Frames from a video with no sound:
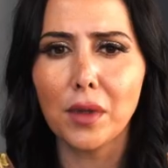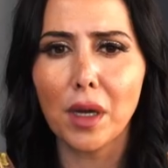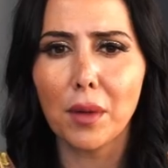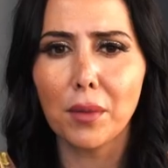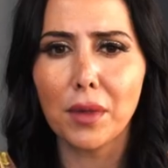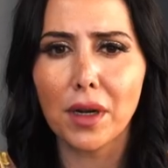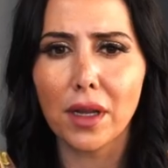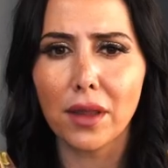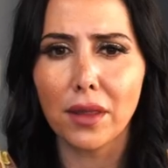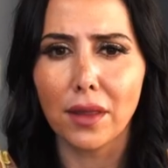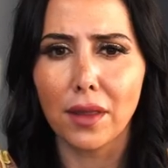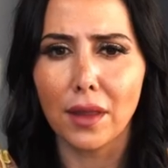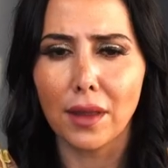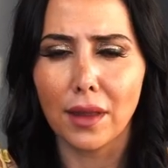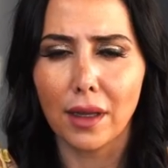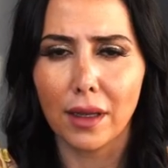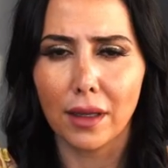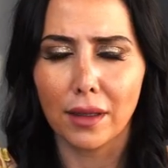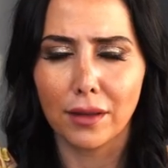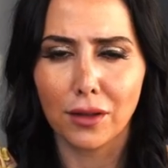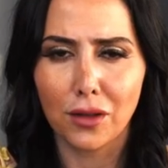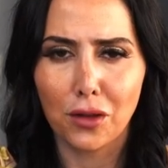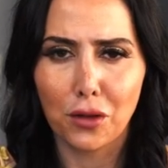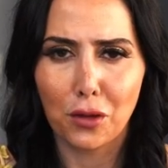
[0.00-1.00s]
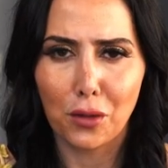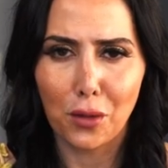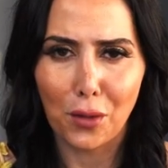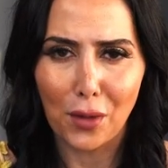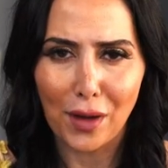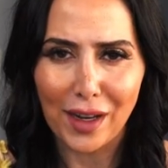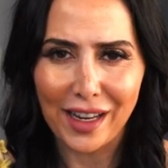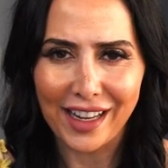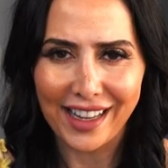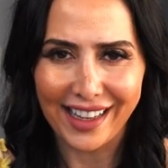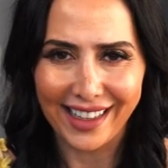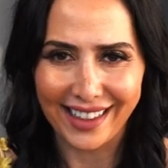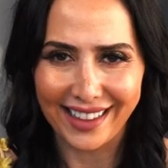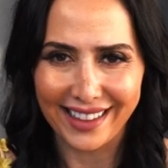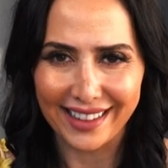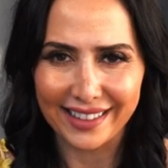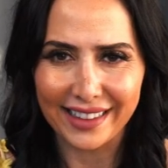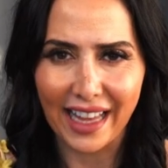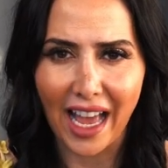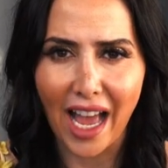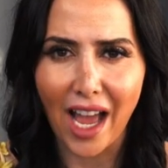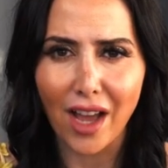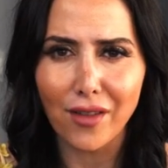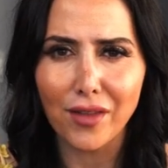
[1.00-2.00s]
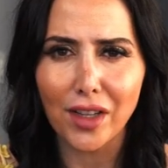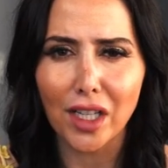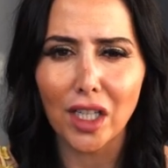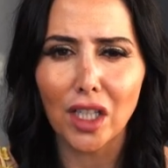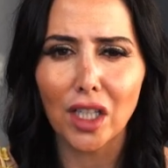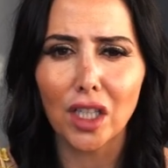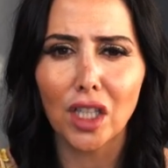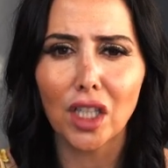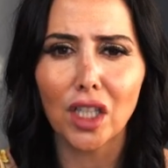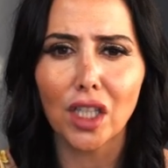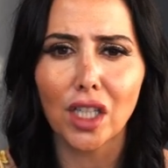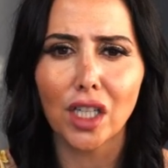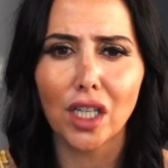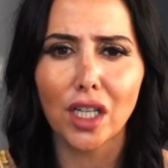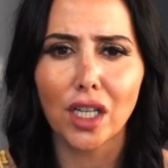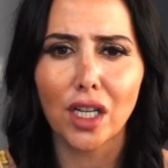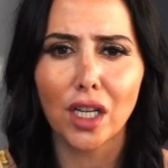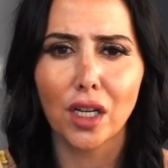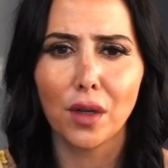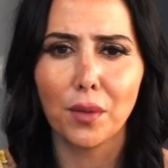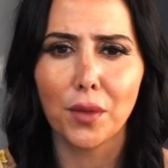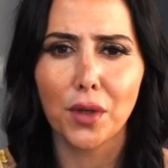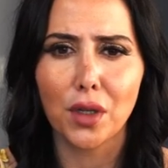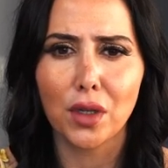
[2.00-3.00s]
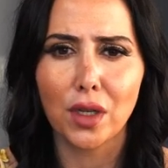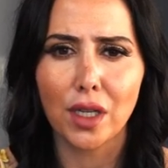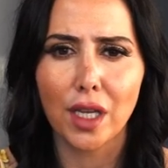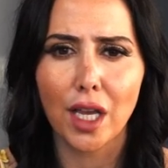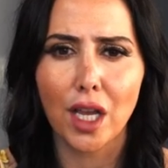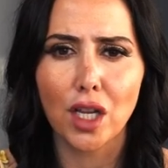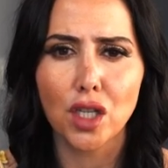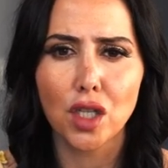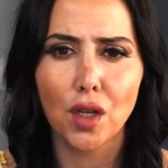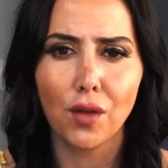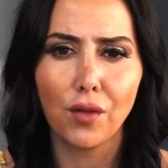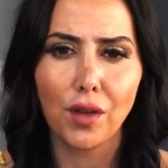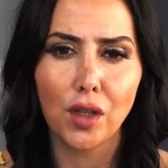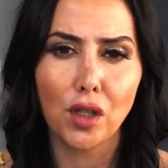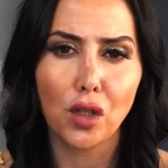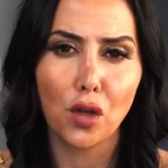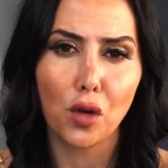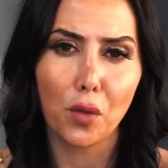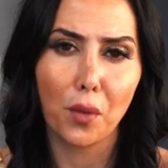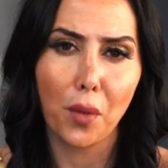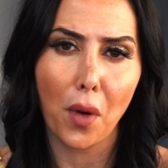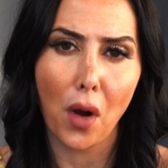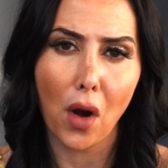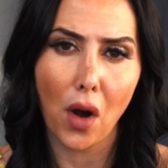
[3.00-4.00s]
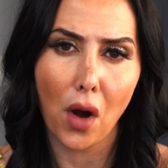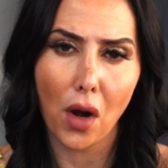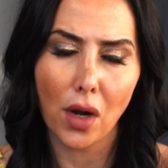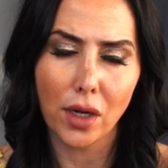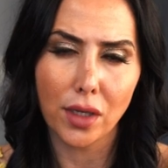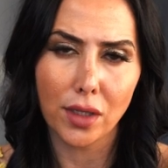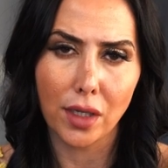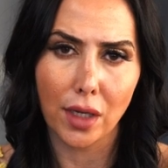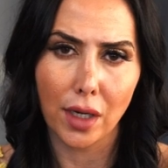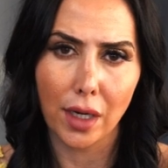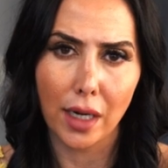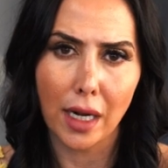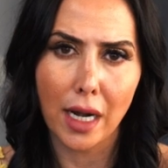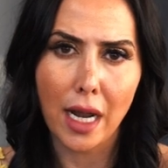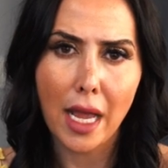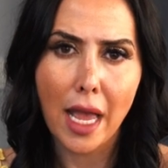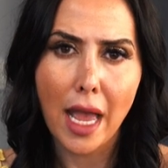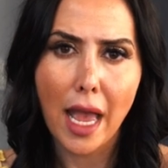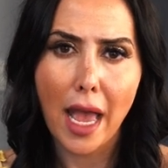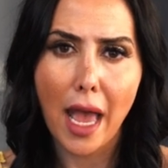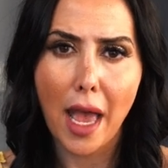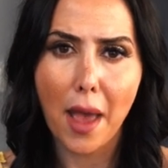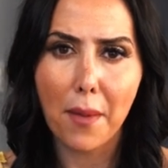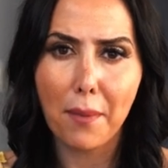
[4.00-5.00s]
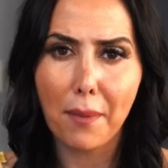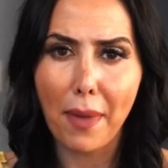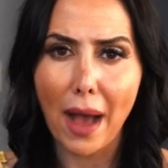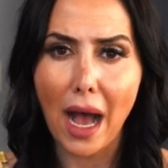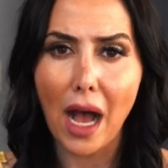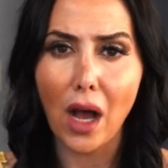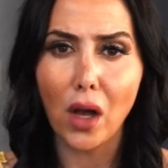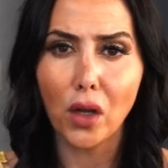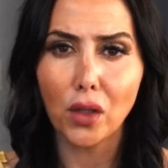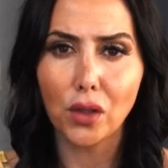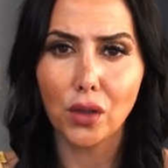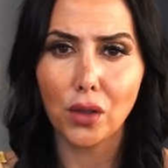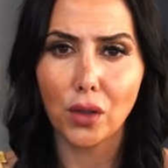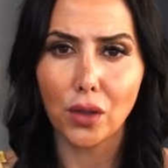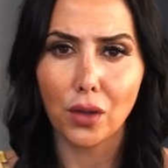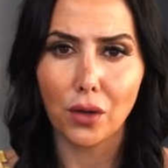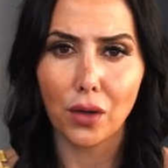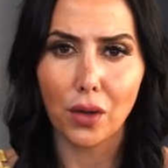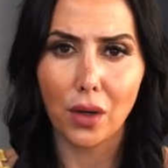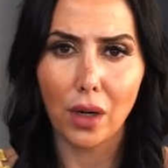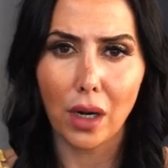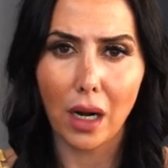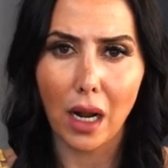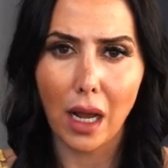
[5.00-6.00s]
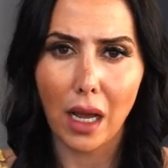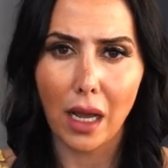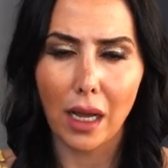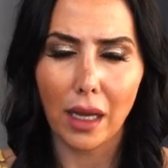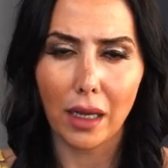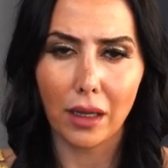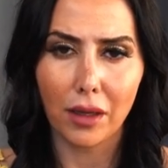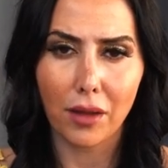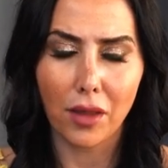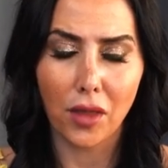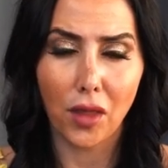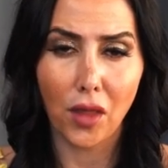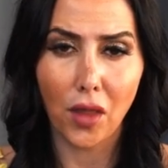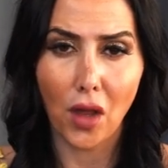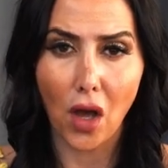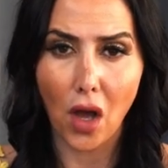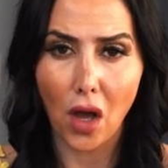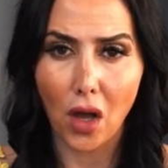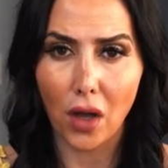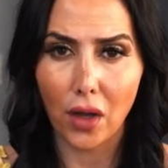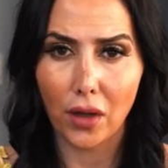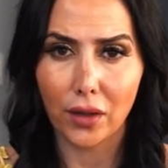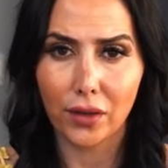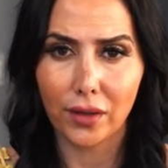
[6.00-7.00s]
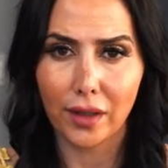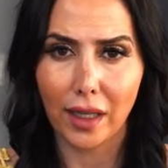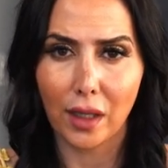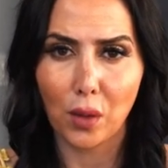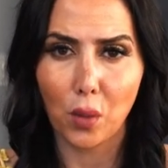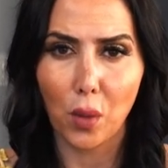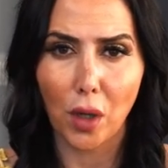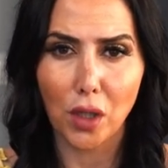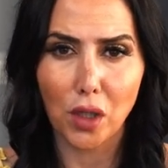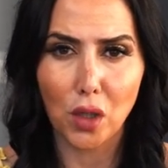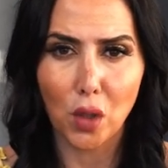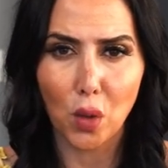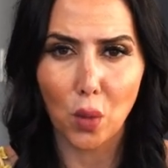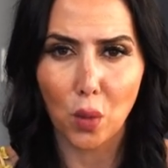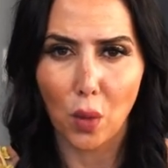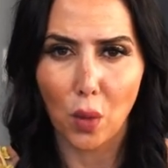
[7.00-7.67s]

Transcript: number 3 is have a clear communication with your partner about your thoughts and what you